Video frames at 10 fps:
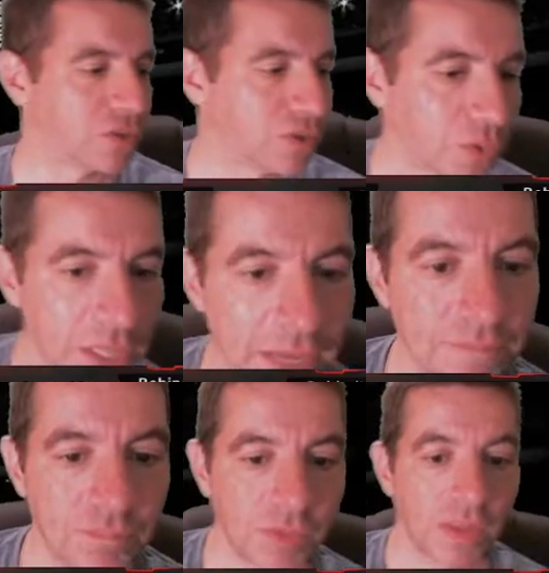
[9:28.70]
doing that.
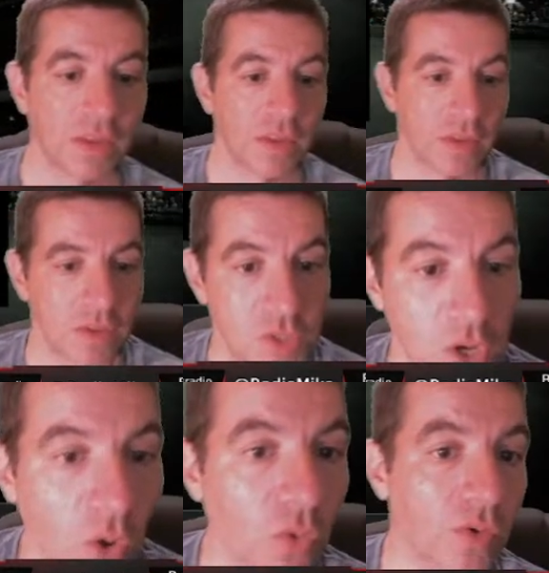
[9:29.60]

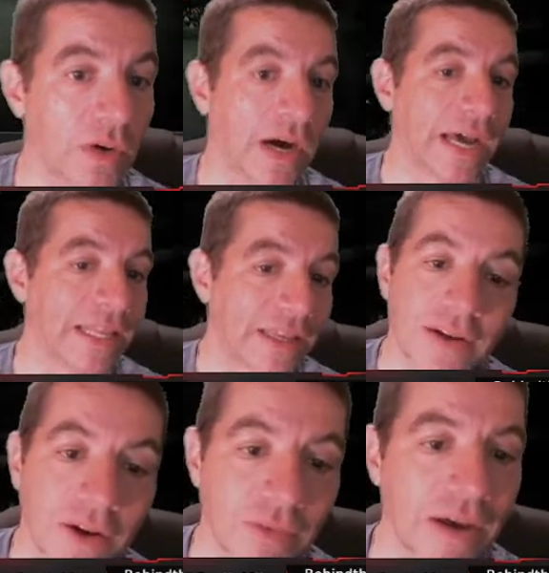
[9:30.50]
So I
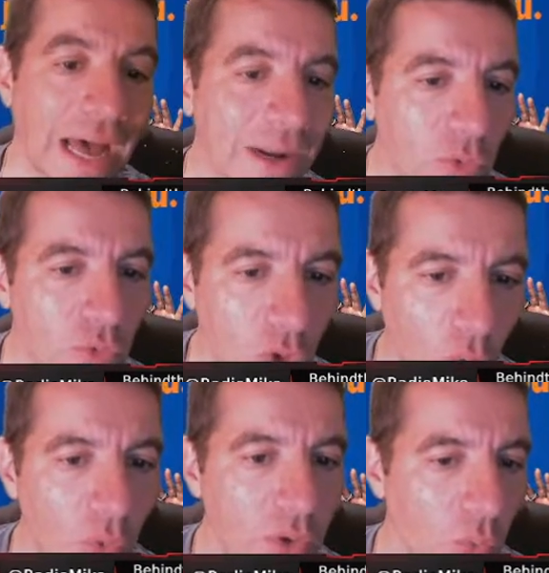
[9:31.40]
don't know
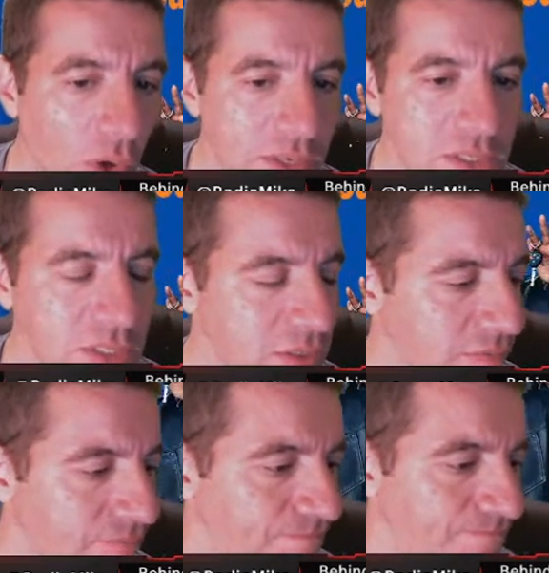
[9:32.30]
what it was.
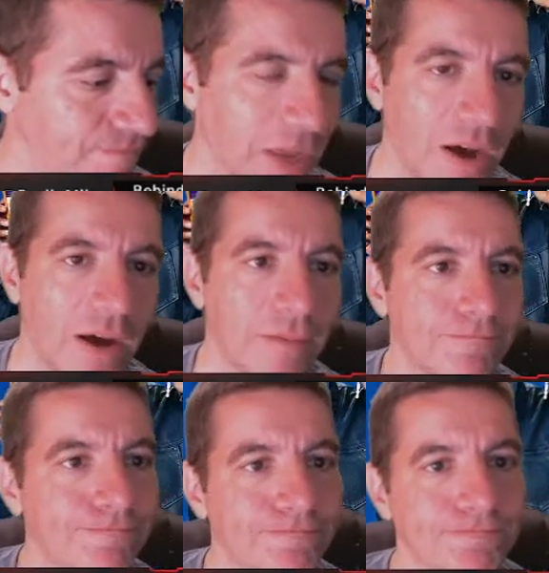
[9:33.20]
I